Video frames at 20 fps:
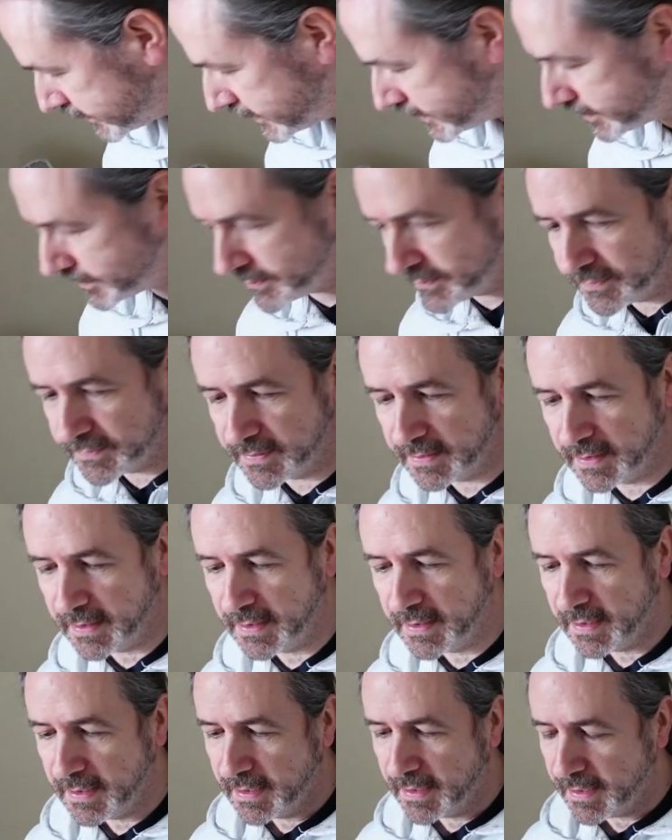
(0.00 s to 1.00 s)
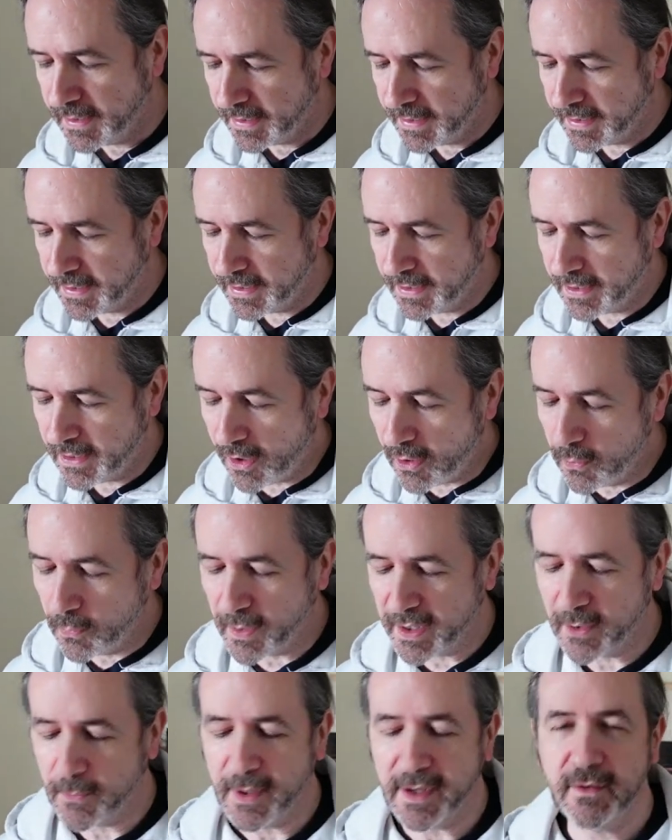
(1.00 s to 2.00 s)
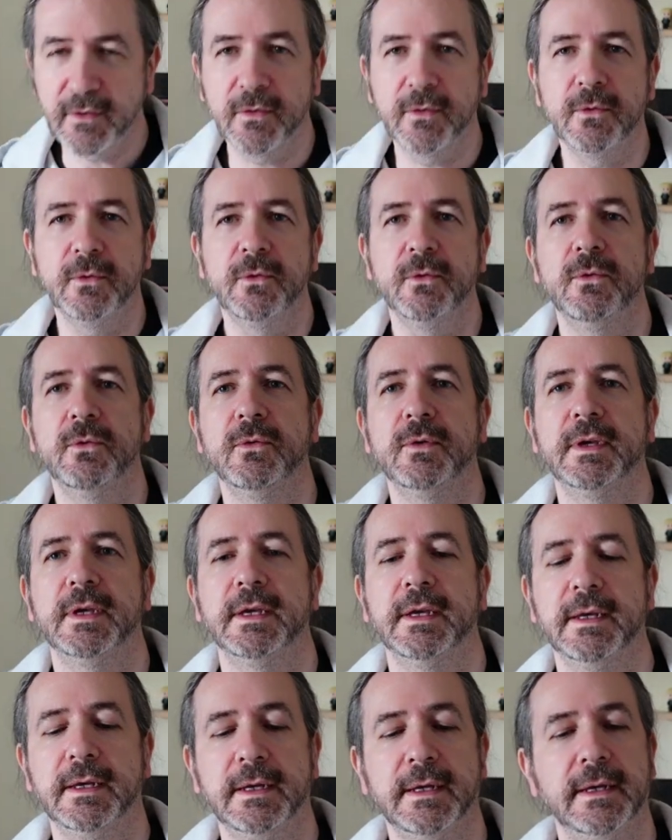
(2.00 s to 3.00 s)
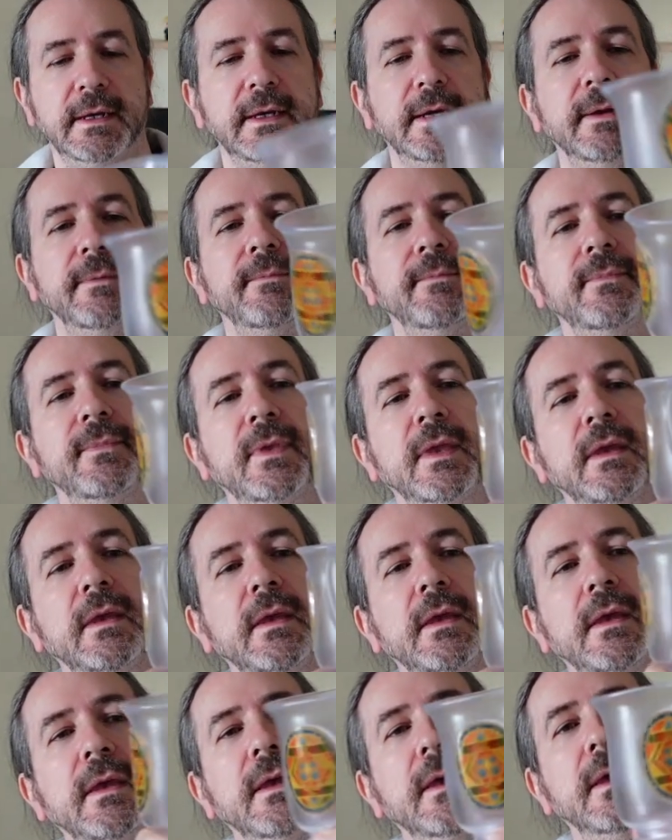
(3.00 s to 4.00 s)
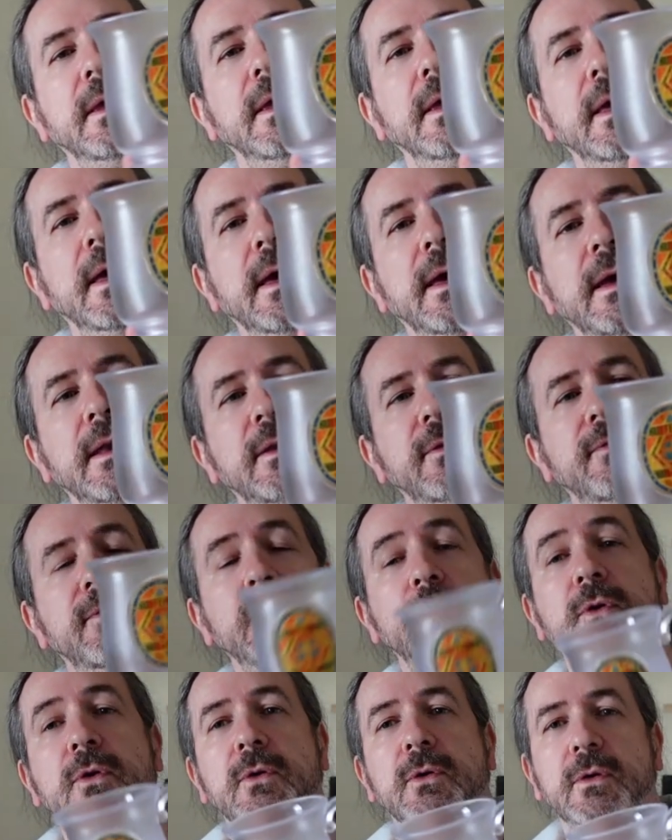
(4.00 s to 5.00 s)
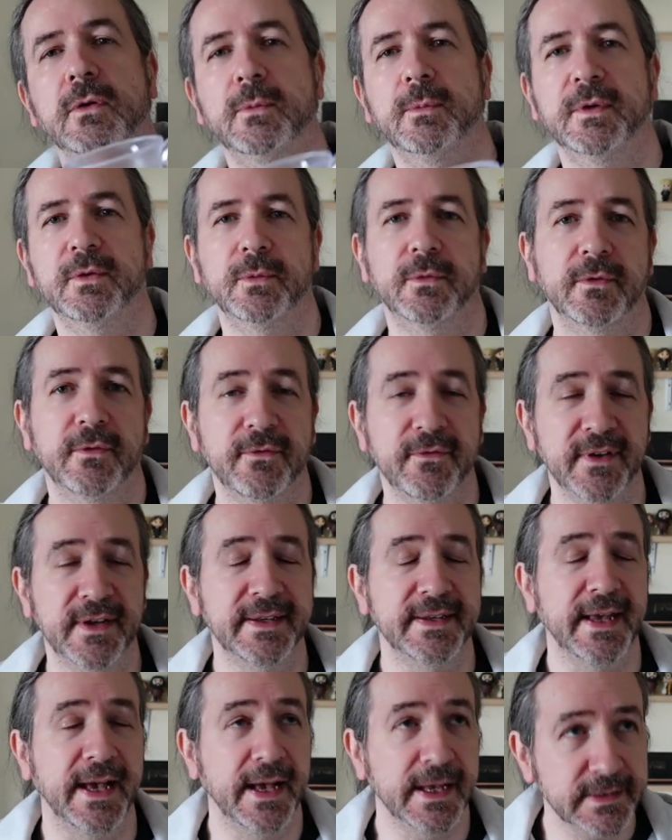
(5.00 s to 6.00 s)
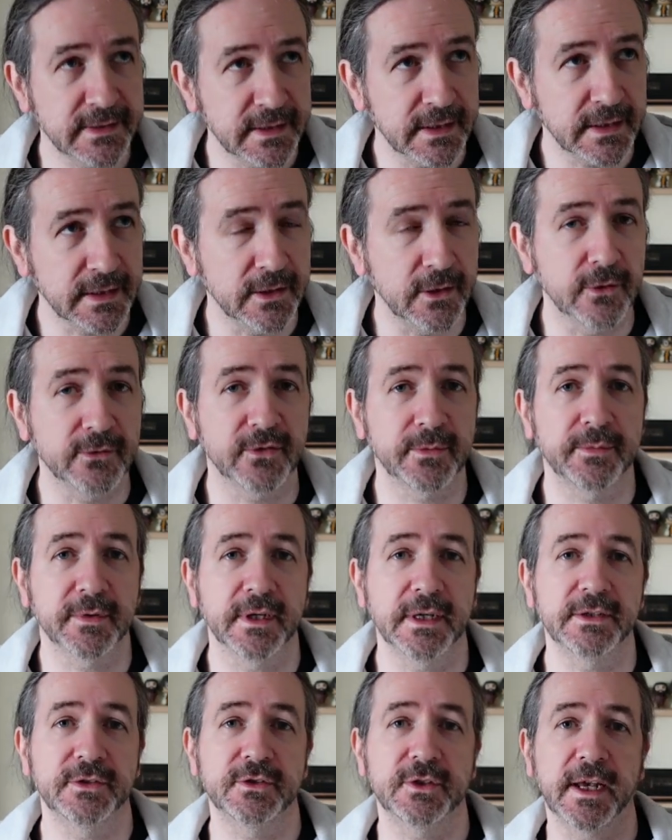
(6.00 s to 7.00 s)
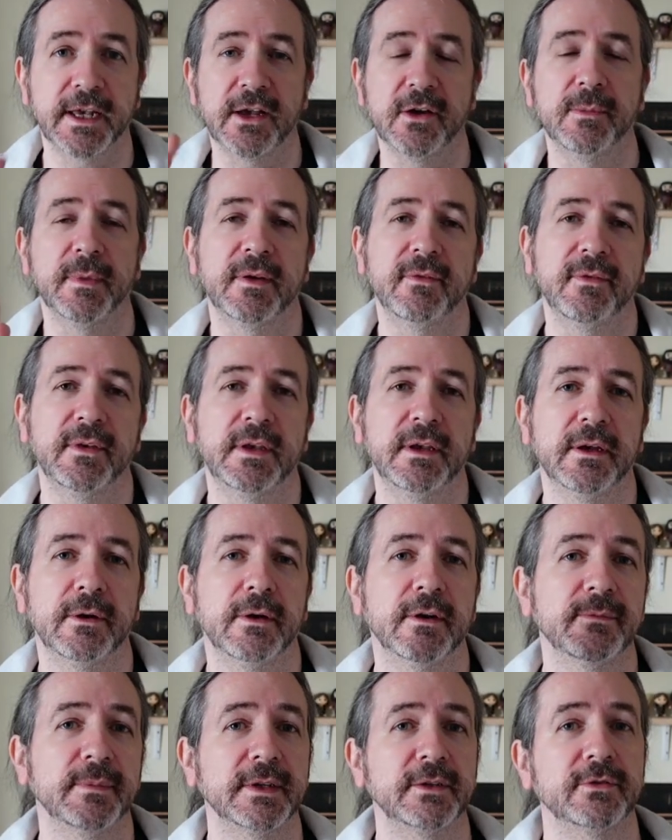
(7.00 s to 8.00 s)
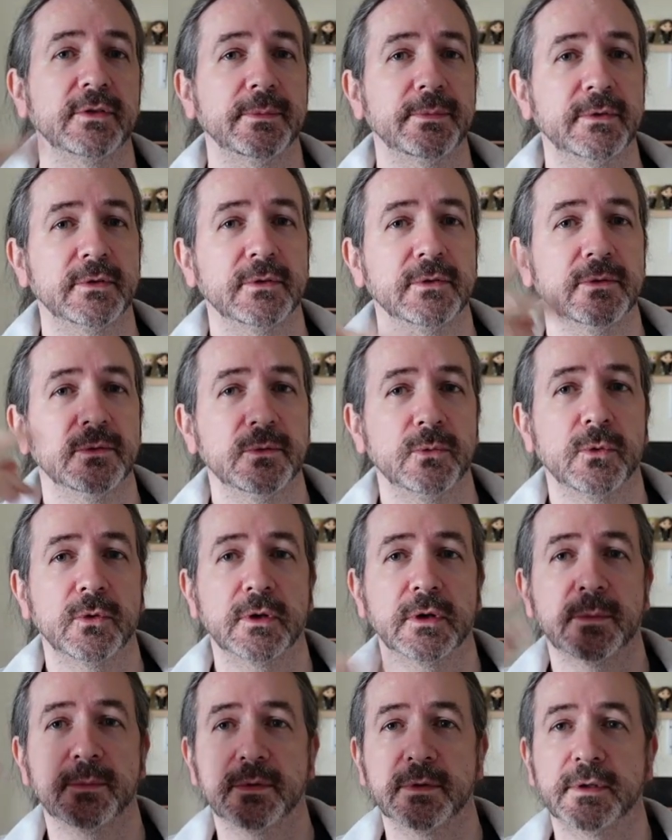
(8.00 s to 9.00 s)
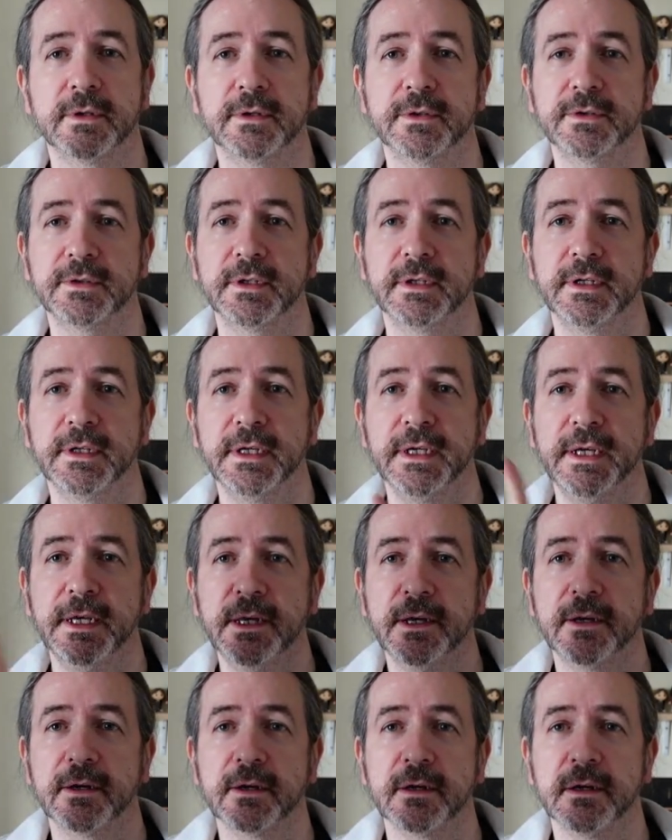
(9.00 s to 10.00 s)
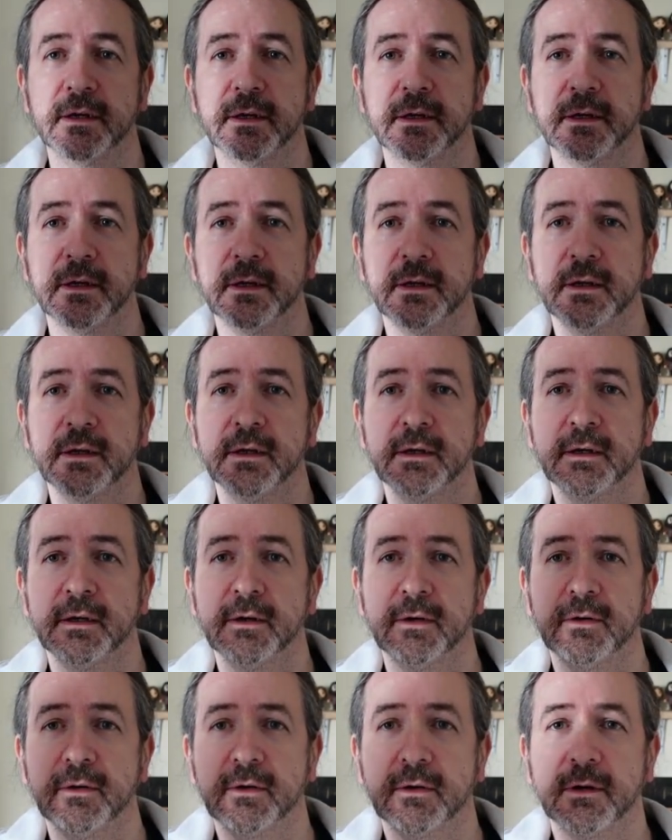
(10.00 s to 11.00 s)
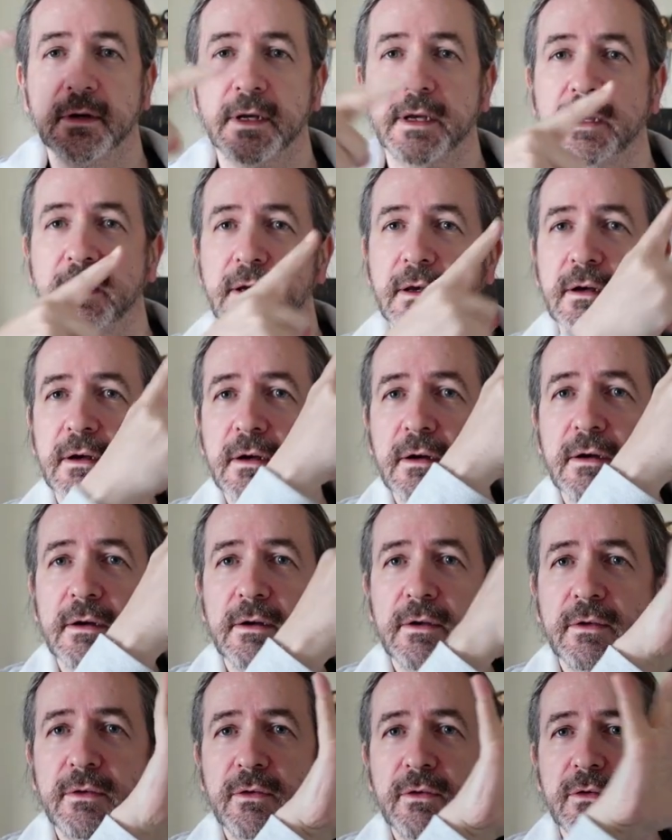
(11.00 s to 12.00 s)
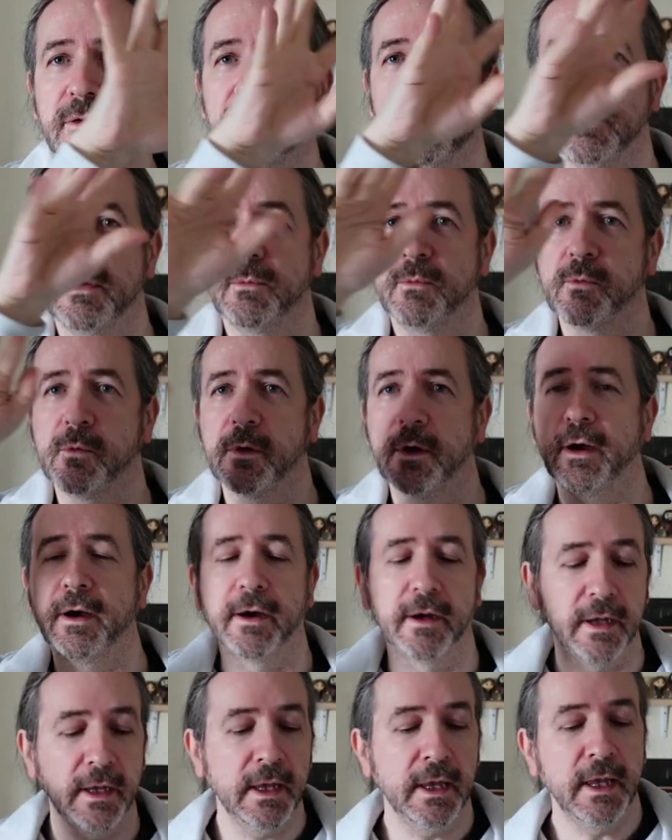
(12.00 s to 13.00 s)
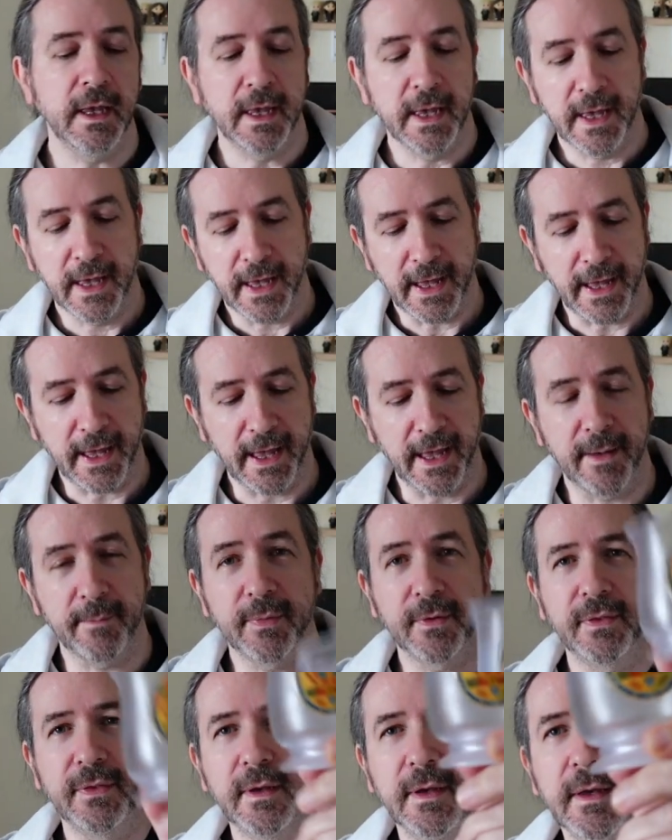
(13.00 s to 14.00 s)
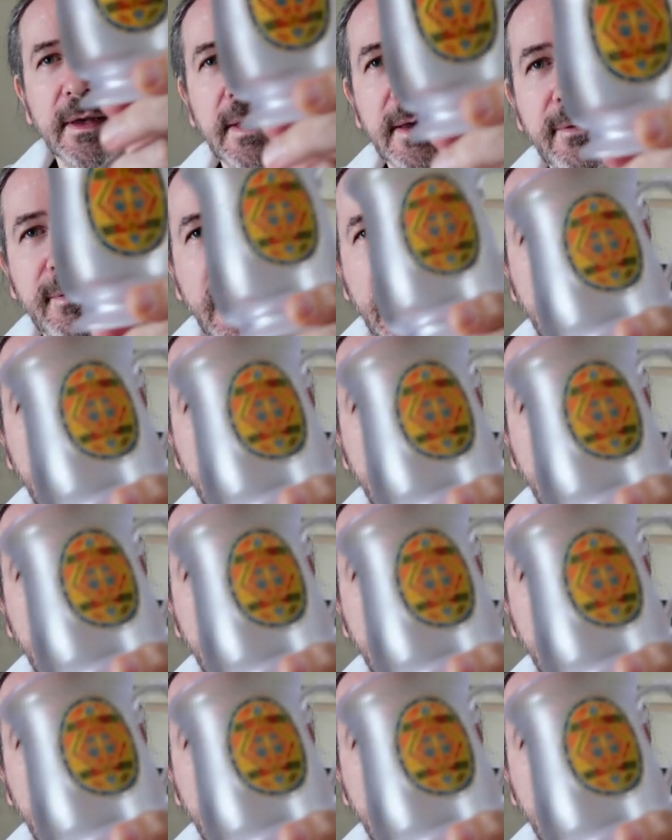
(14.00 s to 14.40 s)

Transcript: up, when I went to the food court, which was fantastically overpriced. Check out my video of my trip to Warner Brothers here or here somewhere. If you